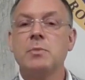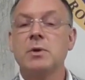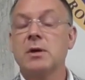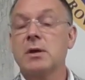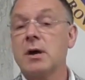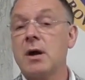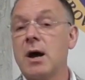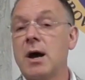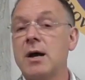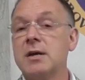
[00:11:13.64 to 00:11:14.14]

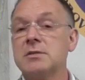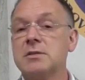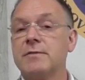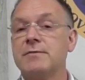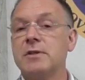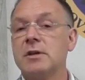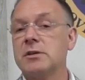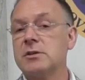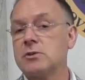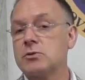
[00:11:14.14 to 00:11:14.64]
because
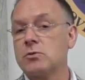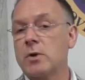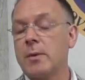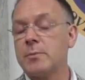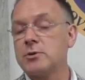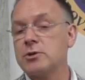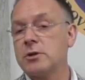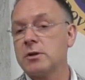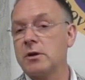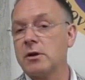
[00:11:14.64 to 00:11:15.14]
of the
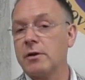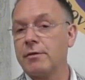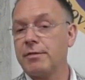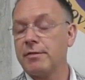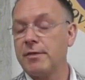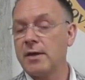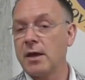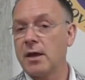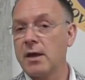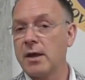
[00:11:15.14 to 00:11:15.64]
disruption in our
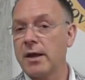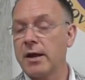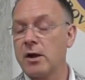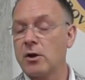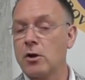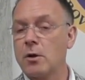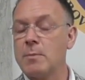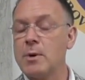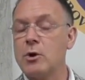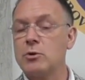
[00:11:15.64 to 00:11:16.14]
thinking
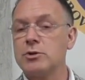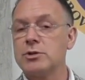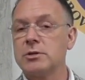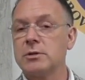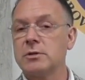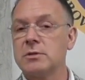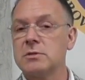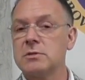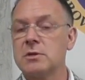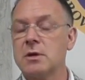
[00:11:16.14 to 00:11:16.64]
and our
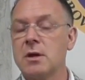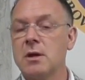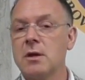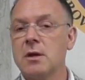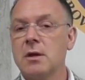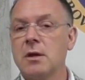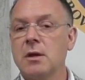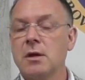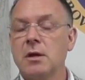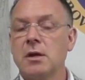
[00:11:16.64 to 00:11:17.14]
emotions,
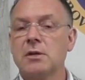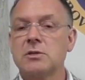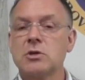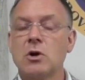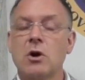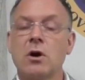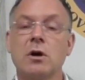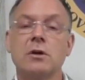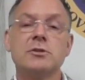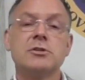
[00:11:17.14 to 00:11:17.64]

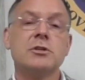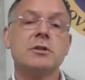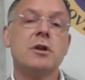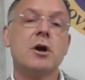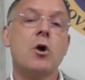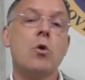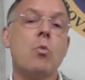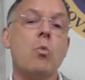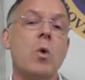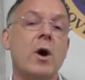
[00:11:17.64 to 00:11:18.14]
it's hard to
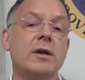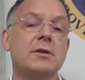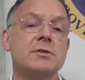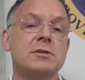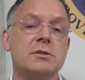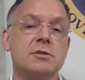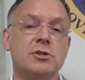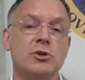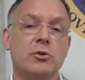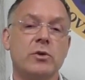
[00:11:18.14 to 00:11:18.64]
know
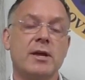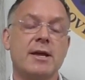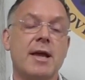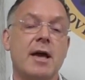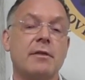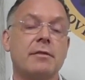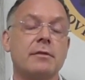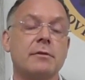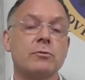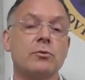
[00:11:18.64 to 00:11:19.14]
what to do to
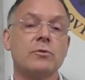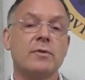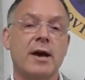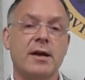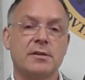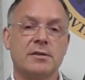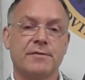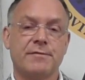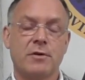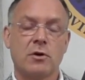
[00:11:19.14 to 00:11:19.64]
get through
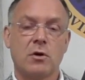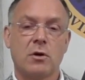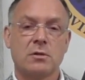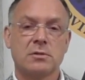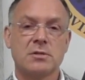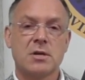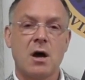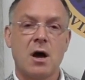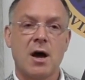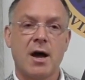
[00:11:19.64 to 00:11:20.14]
that
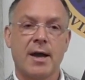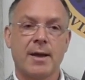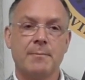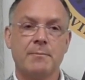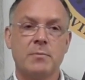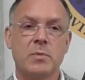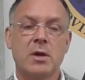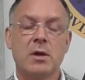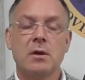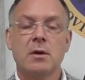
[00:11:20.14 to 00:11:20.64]
difficult
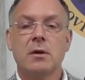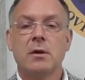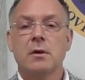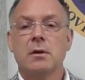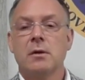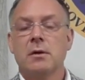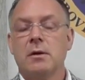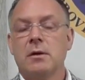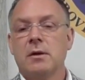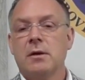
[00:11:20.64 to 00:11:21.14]
time,
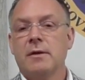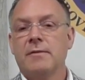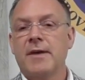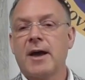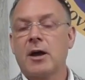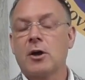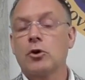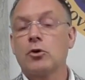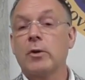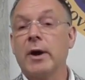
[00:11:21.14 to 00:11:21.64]

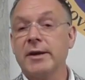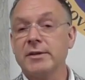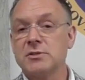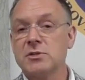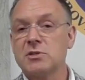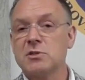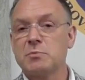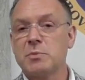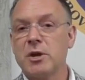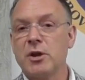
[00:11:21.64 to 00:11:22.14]
that
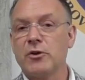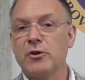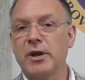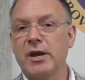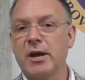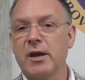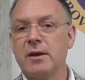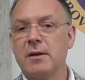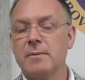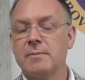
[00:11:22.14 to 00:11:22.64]
crisis
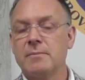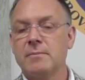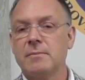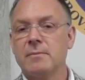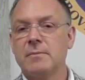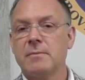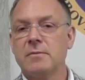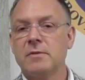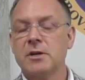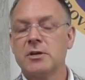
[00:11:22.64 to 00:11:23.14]
period
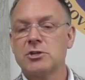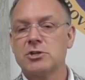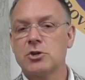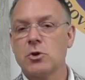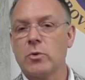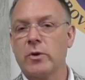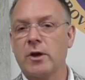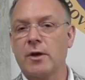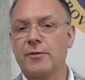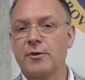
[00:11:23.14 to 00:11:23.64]
that's
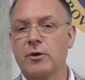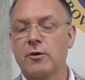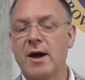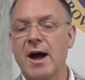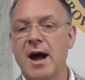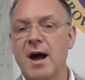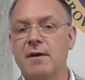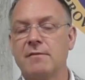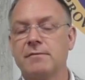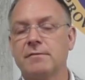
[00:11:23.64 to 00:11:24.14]
shown on the
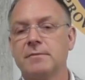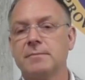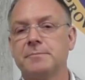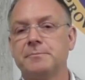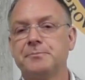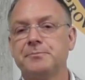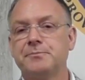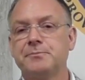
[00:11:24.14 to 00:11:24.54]
graph.